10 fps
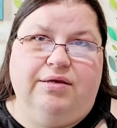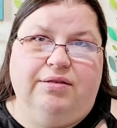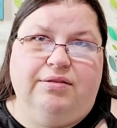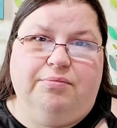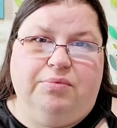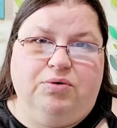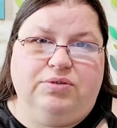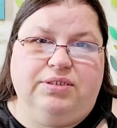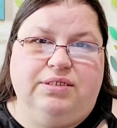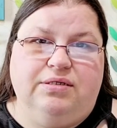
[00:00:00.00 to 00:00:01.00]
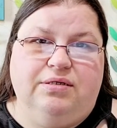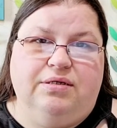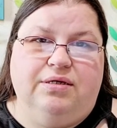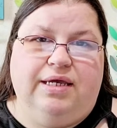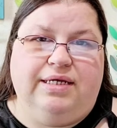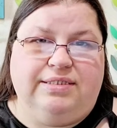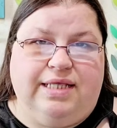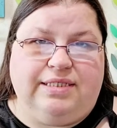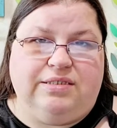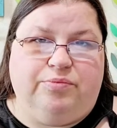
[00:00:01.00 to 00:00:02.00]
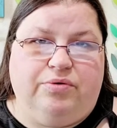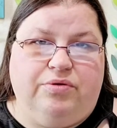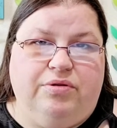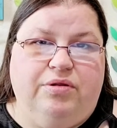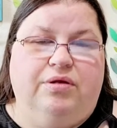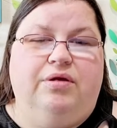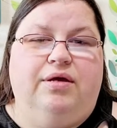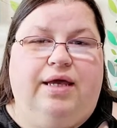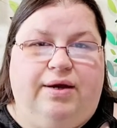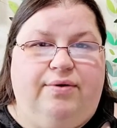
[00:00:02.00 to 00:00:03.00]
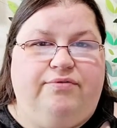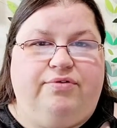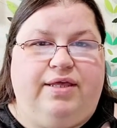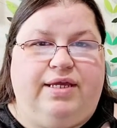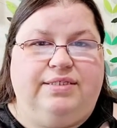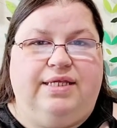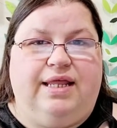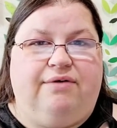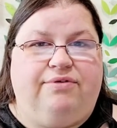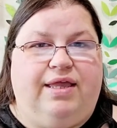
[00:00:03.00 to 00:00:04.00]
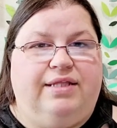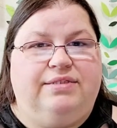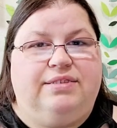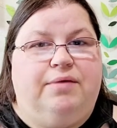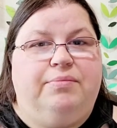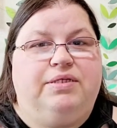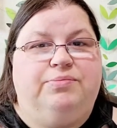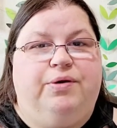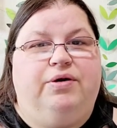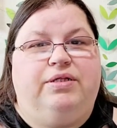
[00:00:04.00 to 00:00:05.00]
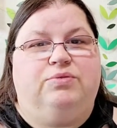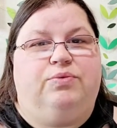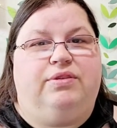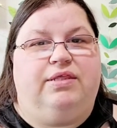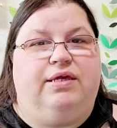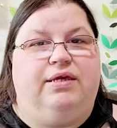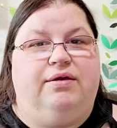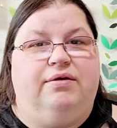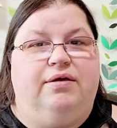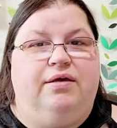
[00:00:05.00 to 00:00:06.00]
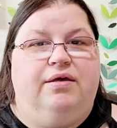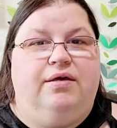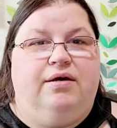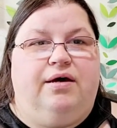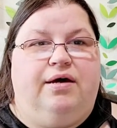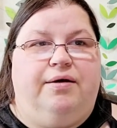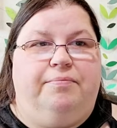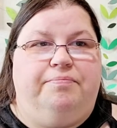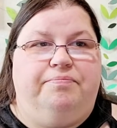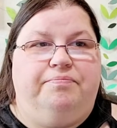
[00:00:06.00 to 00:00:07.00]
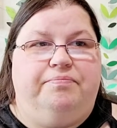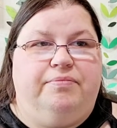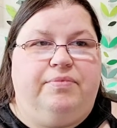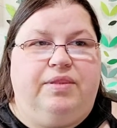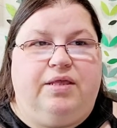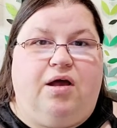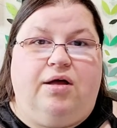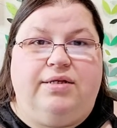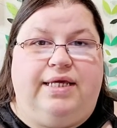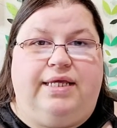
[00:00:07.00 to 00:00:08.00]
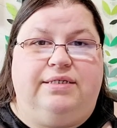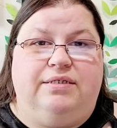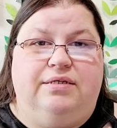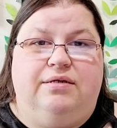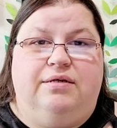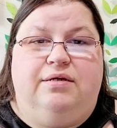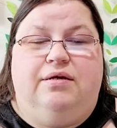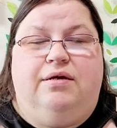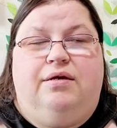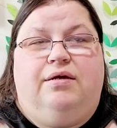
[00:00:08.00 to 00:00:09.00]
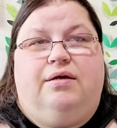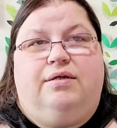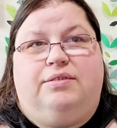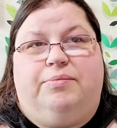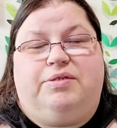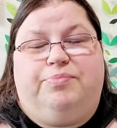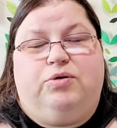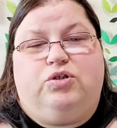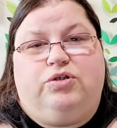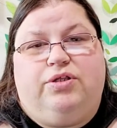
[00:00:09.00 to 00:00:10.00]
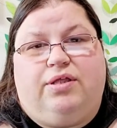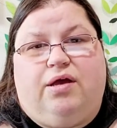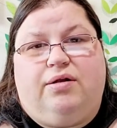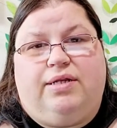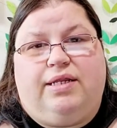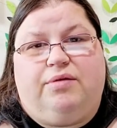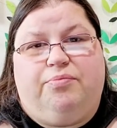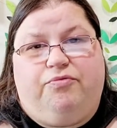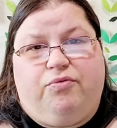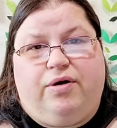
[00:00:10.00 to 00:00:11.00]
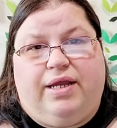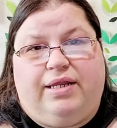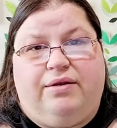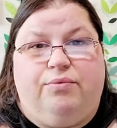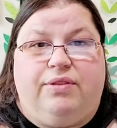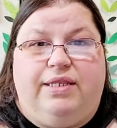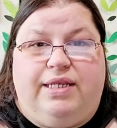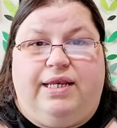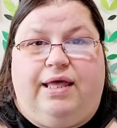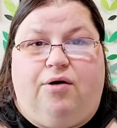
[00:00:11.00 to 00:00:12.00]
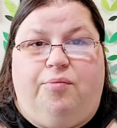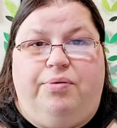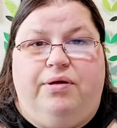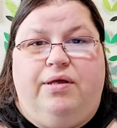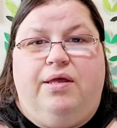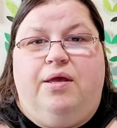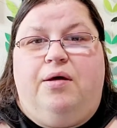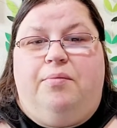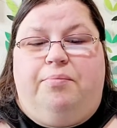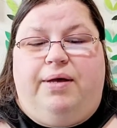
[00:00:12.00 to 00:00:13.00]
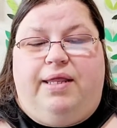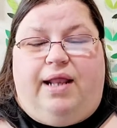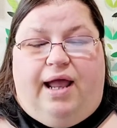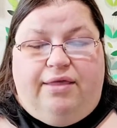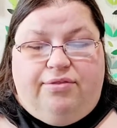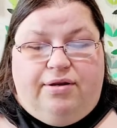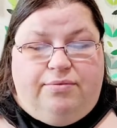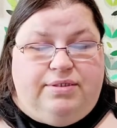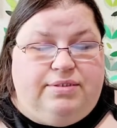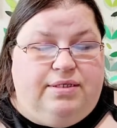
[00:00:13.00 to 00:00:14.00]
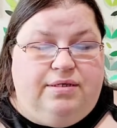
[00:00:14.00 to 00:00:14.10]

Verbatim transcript: the most accessible. However, like I said, having had some experience with the um, the content some exposure to the content beforehand, it really did help. But I thought it was